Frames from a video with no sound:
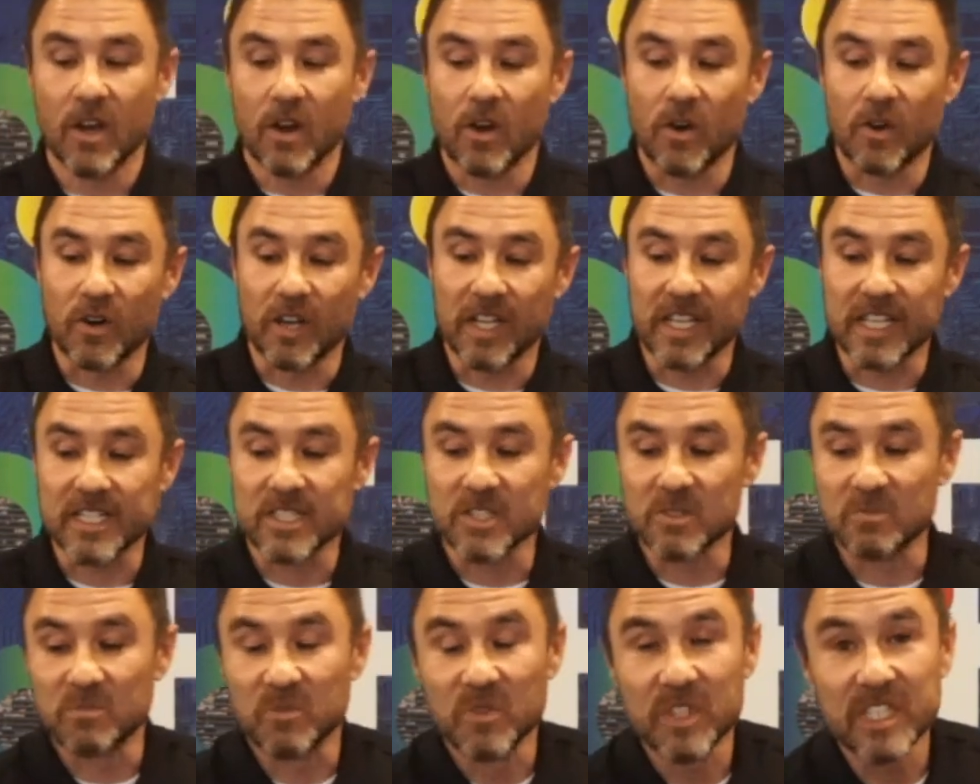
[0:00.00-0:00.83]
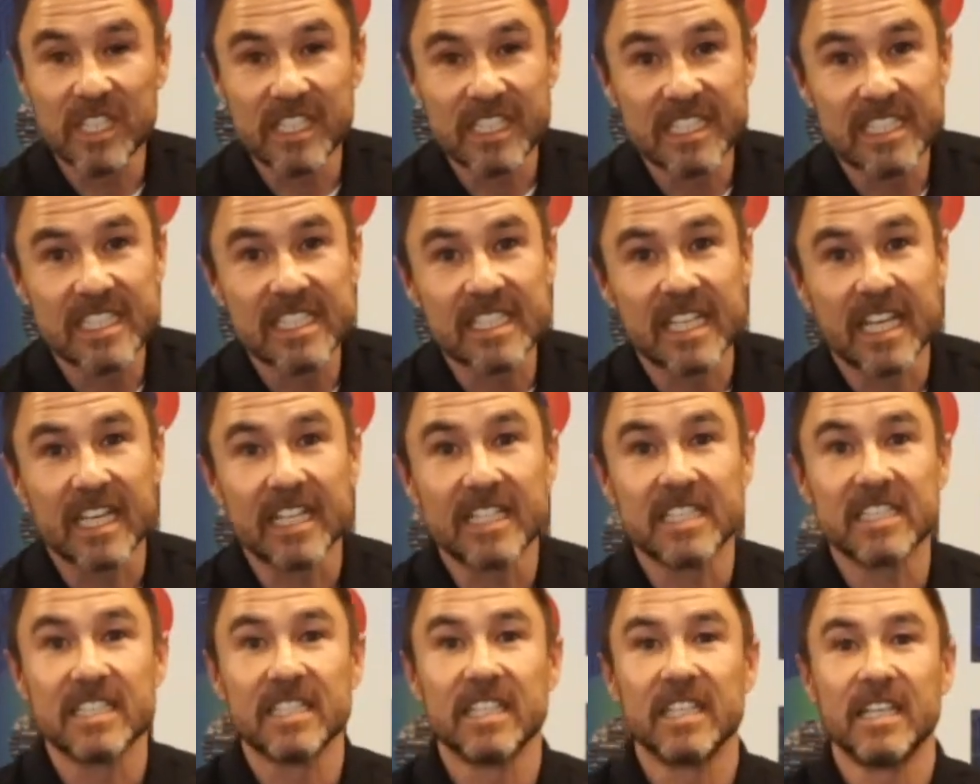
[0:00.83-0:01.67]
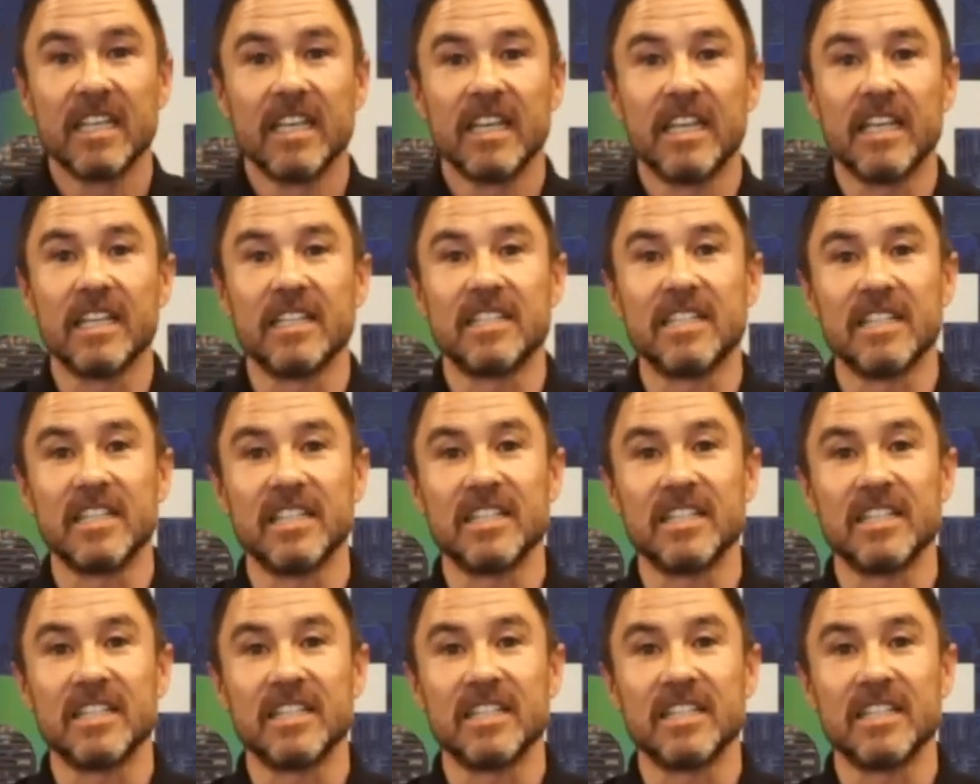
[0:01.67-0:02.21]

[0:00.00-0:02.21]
or get some real insight into